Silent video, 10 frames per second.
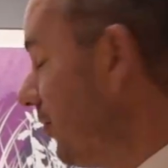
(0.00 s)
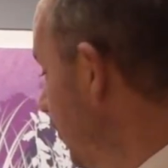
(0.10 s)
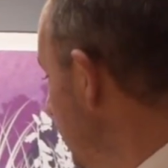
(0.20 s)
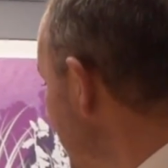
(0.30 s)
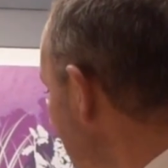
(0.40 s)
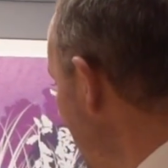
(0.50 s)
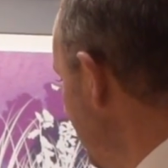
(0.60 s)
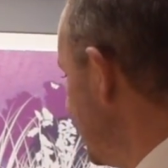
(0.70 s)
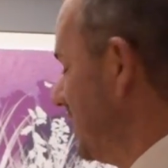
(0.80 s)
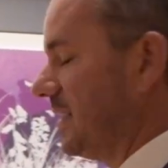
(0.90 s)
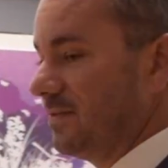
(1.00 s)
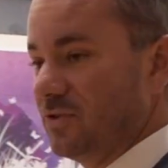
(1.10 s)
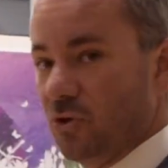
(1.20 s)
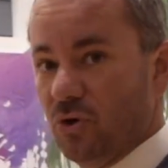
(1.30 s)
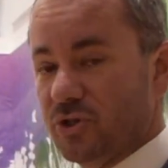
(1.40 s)
through the other set of
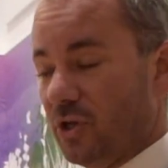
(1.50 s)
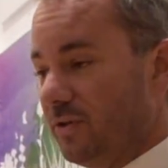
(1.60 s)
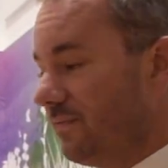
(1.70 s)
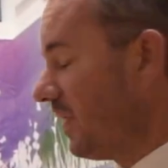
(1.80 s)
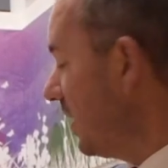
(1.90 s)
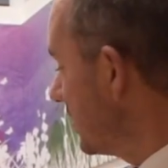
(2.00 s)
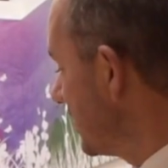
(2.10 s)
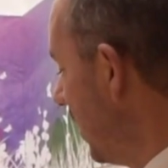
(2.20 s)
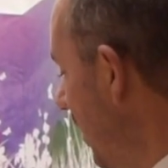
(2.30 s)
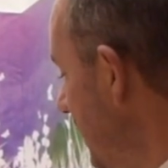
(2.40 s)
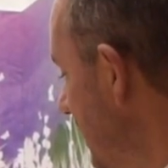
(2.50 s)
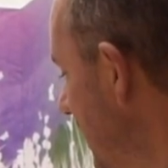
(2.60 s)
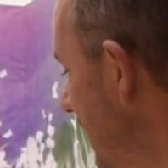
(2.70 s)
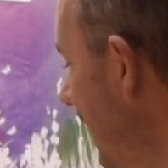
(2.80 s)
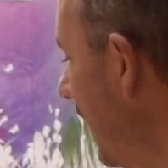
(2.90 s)
doors on the far side,
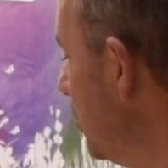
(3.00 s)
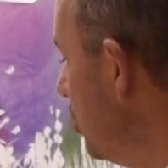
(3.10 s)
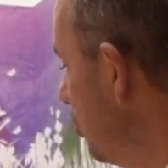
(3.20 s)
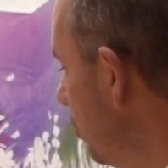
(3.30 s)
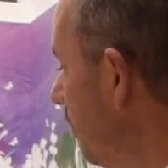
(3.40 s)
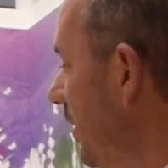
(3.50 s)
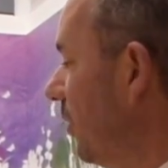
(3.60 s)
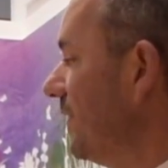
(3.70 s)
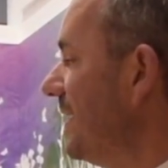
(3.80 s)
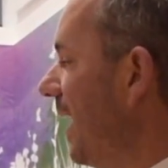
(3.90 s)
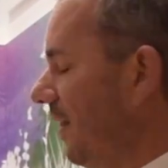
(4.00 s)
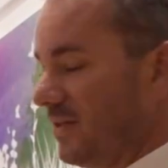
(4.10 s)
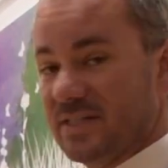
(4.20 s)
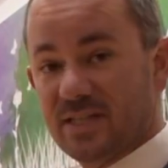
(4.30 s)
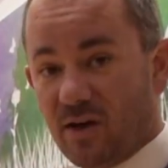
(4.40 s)
and you will be on the
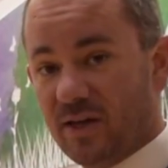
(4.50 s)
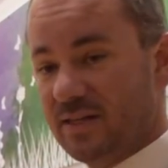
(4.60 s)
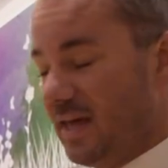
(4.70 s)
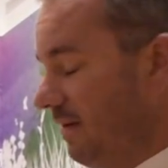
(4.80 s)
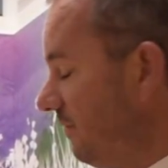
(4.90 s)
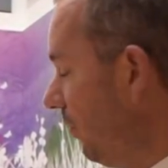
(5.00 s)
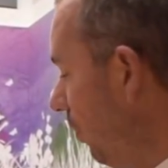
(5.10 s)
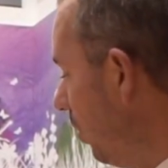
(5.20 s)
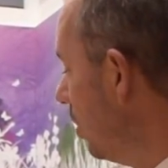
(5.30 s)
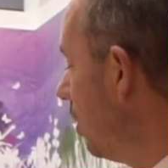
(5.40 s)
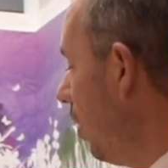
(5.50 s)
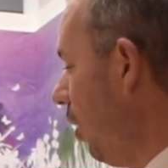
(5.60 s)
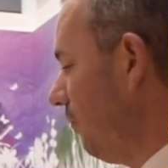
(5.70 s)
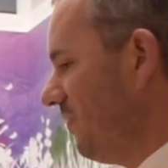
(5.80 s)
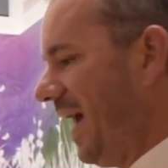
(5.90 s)
other side, therefore,
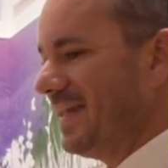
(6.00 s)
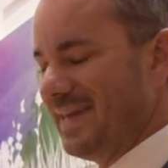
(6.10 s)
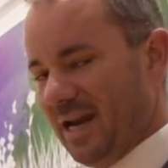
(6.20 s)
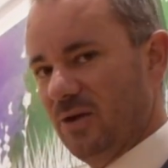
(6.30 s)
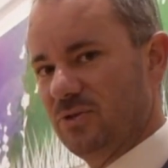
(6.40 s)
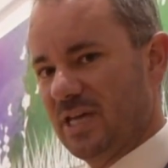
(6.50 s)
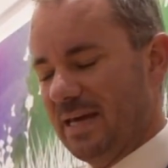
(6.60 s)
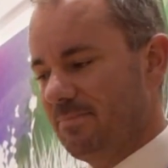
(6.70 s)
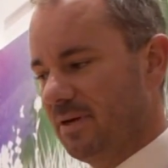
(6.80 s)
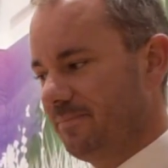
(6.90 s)
of that yellow tape.